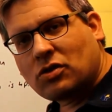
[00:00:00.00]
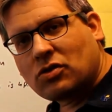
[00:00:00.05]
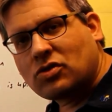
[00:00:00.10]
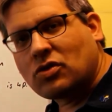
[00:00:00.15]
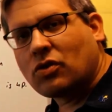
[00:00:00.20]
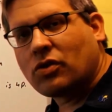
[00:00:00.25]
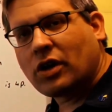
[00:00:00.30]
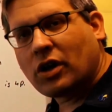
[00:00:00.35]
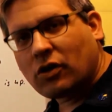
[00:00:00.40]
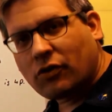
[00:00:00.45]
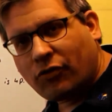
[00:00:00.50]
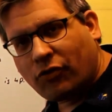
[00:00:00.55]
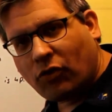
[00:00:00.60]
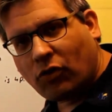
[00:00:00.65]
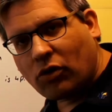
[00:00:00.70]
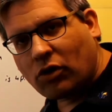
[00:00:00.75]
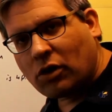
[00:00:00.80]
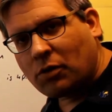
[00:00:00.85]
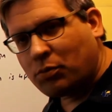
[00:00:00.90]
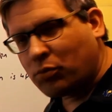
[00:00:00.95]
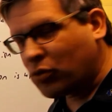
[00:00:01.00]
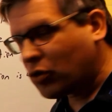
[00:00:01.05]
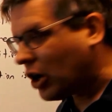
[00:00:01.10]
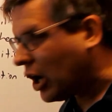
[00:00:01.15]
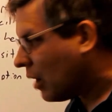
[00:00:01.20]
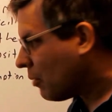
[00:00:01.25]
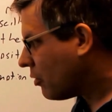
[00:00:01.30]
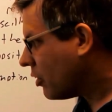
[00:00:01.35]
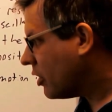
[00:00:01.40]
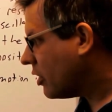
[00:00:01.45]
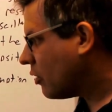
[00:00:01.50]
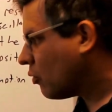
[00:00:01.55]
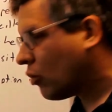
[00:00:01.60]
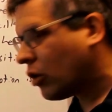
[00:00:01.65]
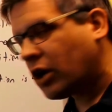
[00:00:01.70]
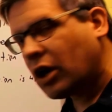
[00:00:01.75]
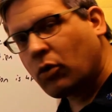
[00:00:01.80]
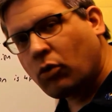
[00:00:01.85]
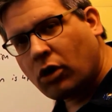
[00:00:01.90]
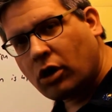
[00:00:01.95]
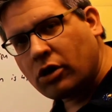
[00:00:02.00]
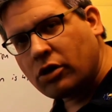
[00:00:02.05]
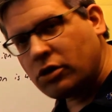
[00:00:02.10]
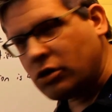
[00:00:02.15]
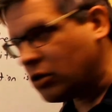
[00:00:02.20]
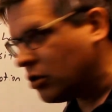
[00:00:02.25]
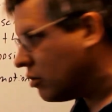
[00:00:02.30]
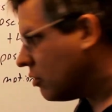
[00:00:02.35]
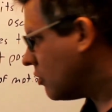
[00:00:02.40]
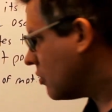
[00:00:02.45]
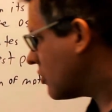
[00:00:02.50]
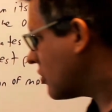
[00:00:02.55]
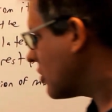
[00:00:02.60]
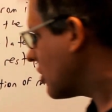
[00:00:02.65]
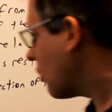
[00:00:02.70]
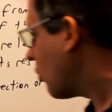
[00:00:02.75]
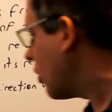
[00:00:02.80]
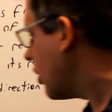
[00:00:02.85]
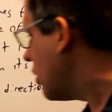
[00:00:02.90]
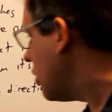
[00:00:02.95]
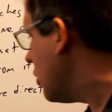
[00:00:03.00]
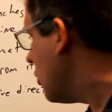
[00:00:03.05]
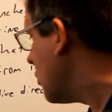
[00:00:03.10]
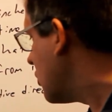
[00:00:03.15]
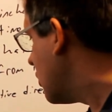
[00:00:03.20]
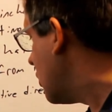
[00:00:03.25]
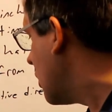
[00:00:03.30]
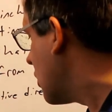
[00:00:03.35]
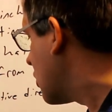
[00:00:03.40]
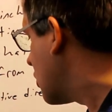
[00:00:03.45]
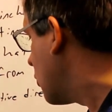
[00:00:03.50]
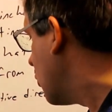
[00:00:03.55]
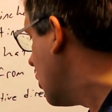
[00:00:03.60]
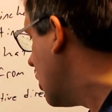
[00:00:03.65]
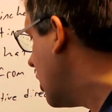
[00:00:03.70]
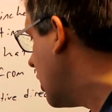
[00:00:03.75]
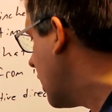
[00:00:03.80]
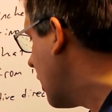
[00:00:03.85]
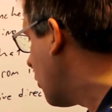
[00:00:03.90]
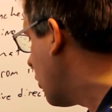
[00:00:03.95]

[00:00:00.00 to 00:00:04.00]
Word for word: So therefore, probably the one I want to use is I want to use this one. I